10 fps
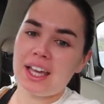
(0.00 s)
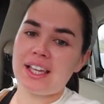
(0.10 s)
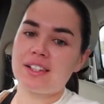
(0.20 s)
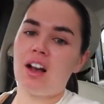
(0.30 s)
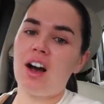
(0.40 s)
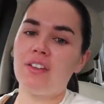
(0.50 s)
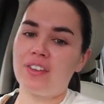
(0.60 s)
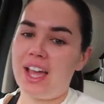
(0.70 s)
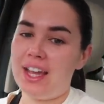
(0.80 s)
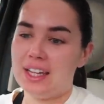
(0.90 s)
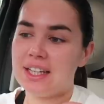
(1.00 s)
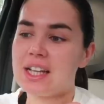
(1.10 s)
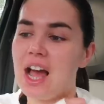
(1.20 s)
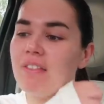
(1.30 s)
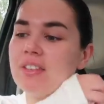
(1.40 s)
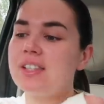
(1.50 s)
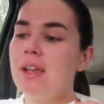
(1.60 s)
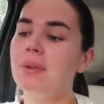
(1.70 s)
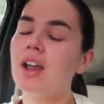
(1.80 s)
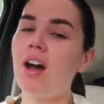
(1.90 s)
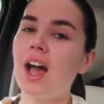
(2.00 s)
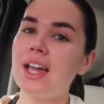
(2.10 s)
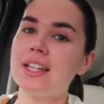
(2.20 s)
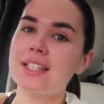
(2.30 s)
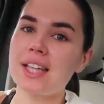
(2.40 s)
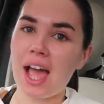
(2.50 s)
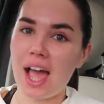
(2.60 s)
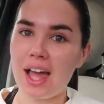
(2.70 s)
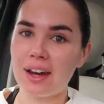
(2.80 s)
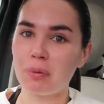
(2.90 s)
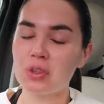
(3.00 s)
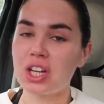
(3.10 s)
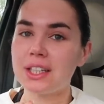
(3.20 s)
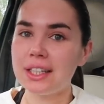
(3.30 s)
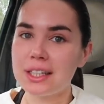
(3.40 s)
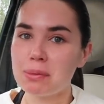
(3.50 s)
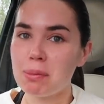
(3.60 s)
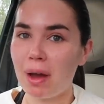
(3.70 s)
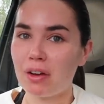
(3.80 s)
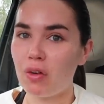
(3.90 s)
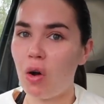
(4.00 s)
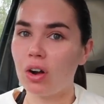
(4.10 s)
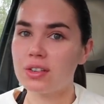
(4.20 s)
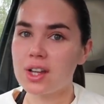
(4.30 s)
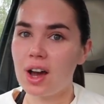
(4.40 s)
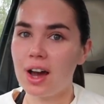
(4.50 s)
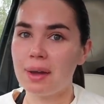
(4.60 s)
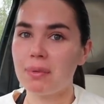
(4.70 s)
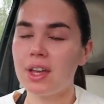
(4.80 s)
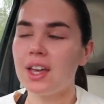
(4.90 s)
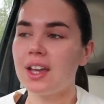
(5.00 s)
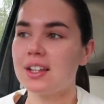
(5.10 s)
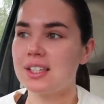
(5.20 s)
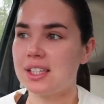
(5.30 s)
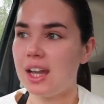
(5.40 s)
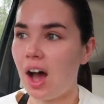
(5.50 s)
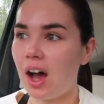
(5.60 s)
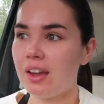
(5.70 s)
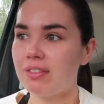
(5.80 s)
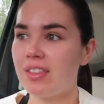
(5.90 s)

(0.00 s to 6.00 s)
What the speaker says: It's 8:30. I have a seminar at 10, which I need to be back for on time because it's live.